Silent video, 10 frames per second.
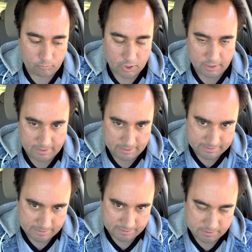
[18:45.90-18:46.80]
it
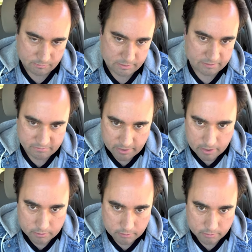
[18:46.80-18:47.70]
has yet to be
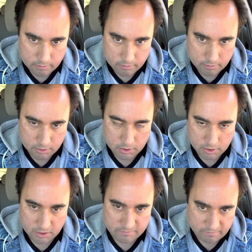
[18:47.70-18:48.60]
availed.
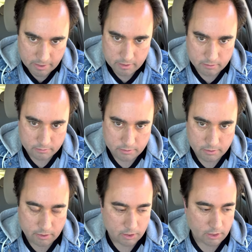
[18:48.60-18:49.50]
Availed.
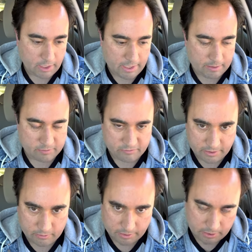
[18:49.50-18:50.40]
And I'm
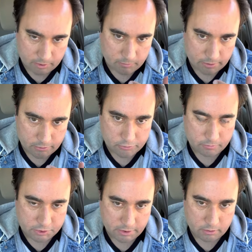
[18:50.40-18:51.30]
availing it on my YouTube
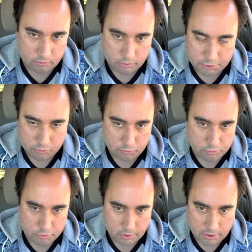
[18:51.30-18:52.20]
channel, Retro
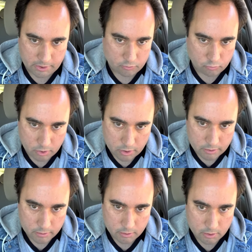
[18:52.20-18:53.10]
Ryuzuki 81.
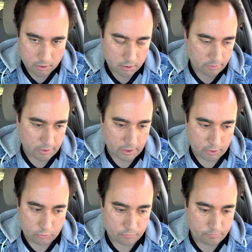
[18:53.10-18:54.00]
Now,